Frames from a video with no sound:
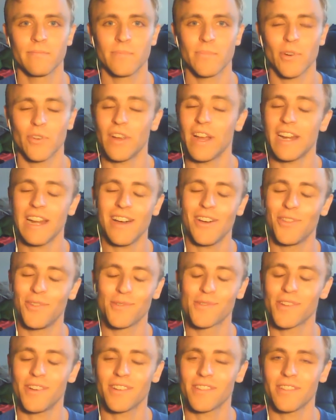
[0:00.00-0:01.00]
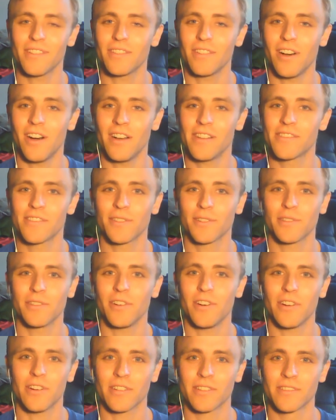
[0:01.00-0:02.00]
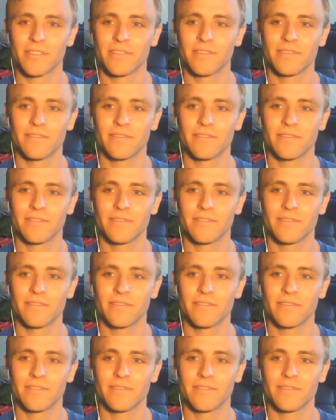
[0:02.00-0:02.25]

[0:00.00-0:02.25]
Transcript: But right now, those odds look long.